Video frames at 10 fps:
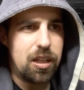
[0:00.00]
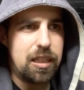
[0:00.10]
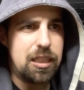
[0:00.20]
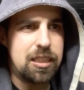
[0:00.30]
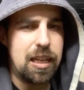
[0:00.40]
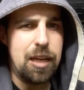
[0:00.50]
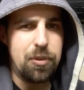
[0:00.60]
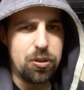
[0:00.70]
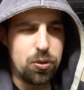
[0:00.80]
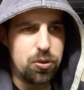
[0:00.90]
is
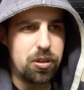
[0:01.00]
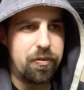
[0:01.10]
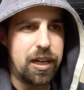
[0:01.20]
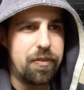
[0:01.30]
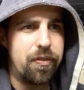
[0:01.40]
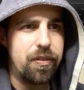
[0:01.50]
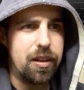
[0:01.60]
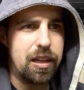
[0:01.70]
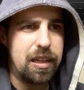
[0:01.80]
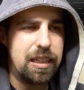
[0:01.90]
able to survive,
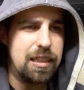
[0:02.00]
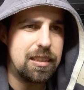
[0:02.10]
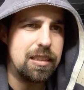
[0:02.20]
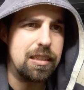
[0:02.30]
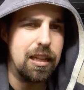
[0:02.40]
is